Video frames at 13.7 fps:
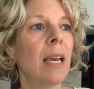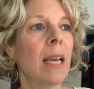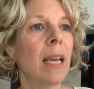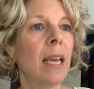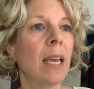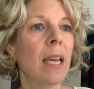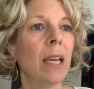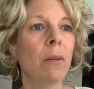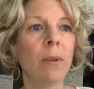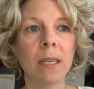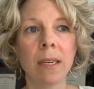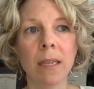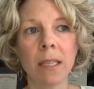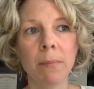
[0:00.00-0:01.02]
he was
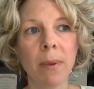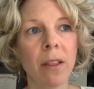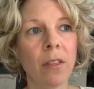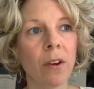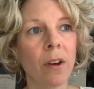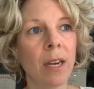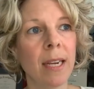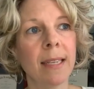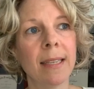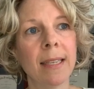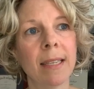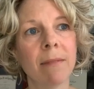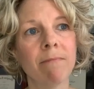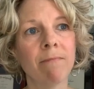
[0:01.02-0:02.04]
in his
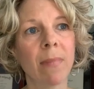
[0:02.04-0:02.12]
mid-30s,